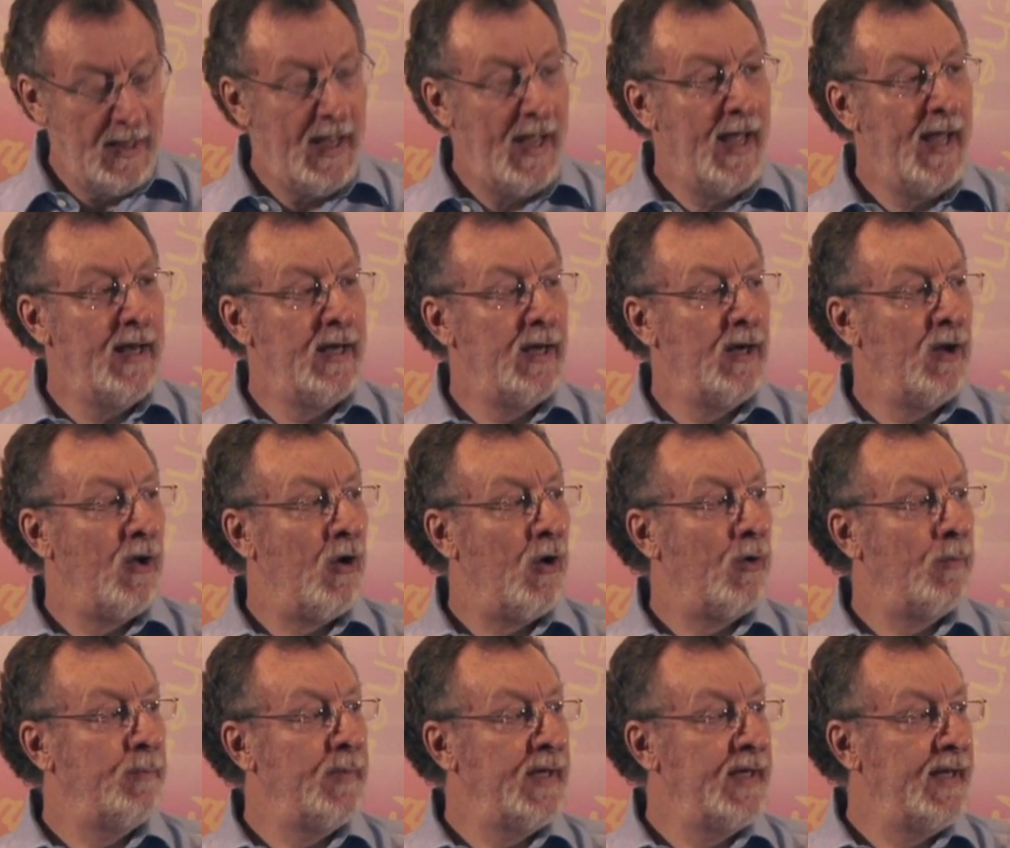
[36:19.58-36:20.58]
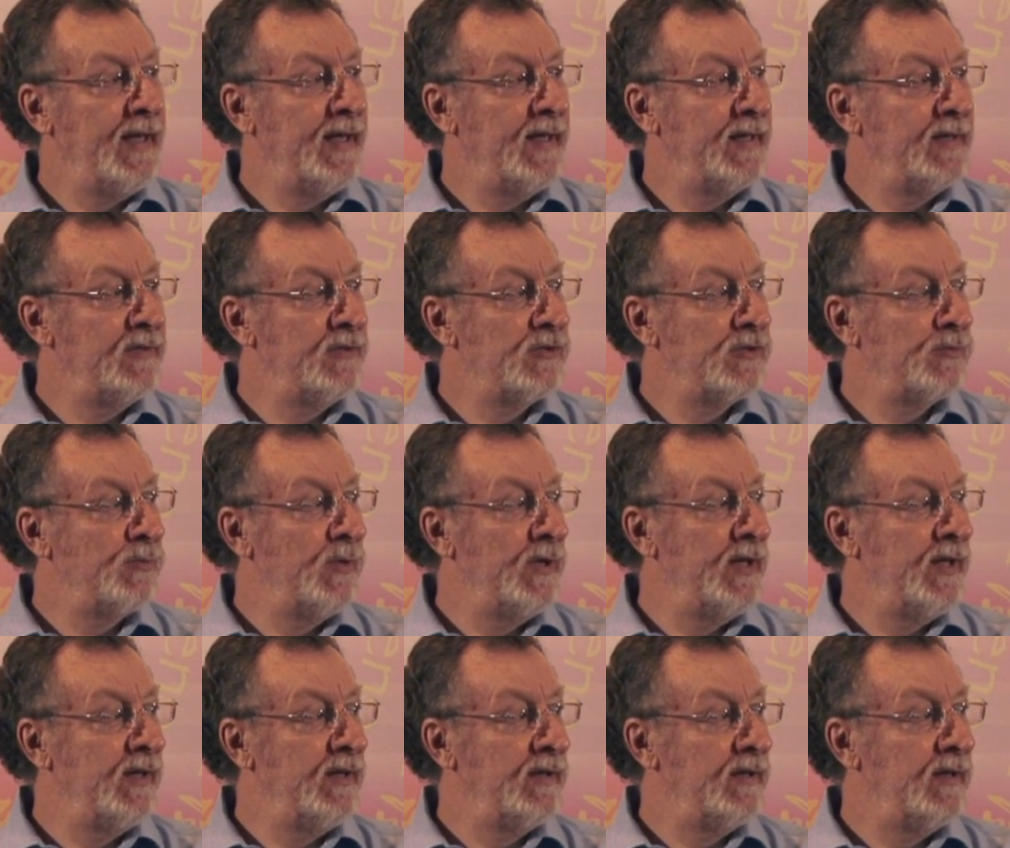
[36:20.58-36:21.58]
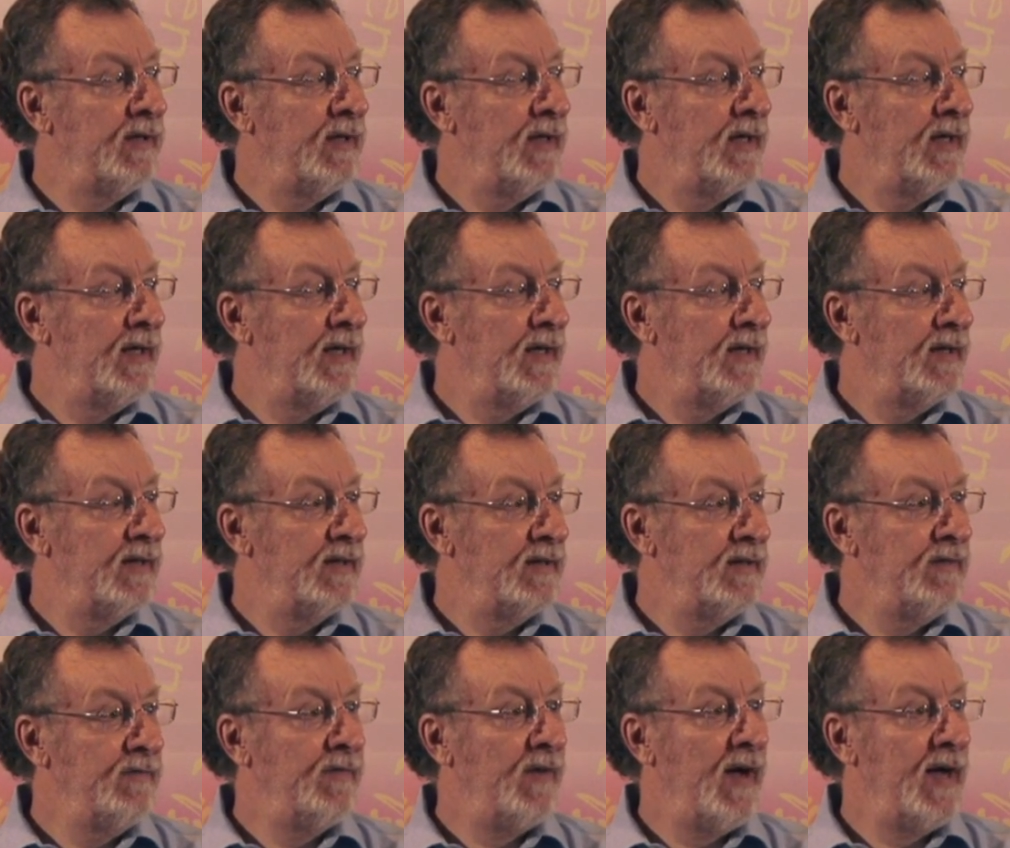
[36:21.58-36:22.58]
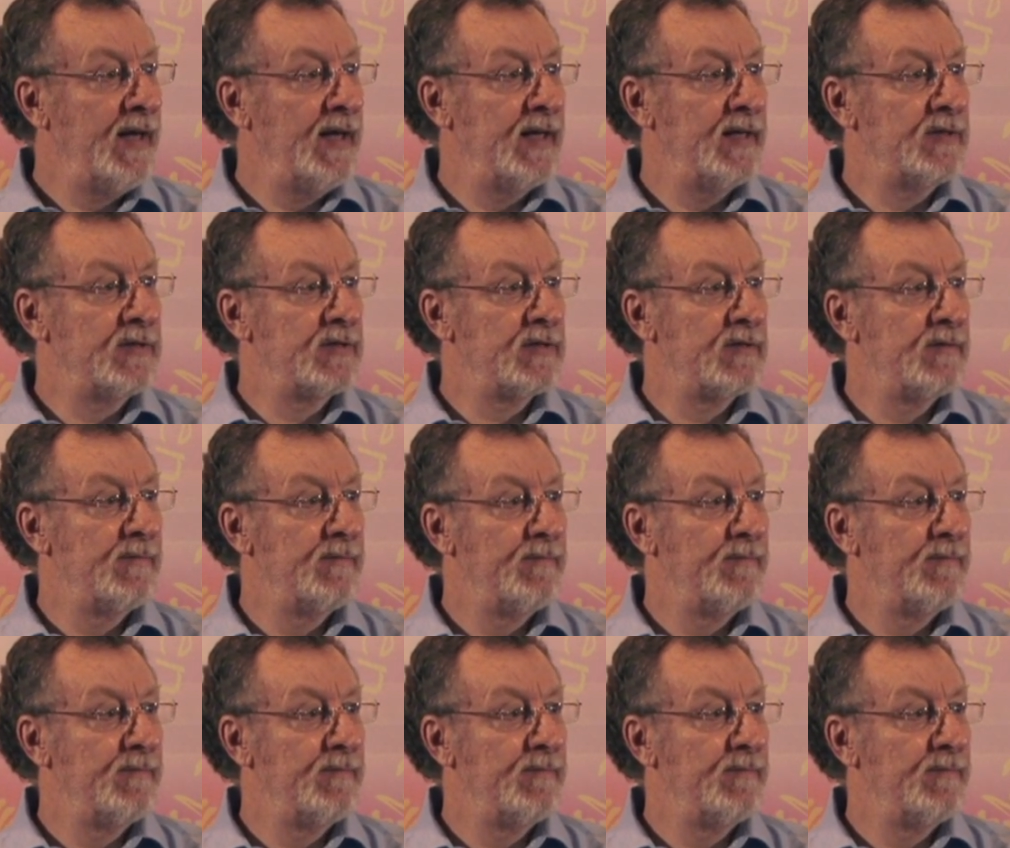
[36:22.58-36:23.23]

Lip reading: And it all begins with defiance.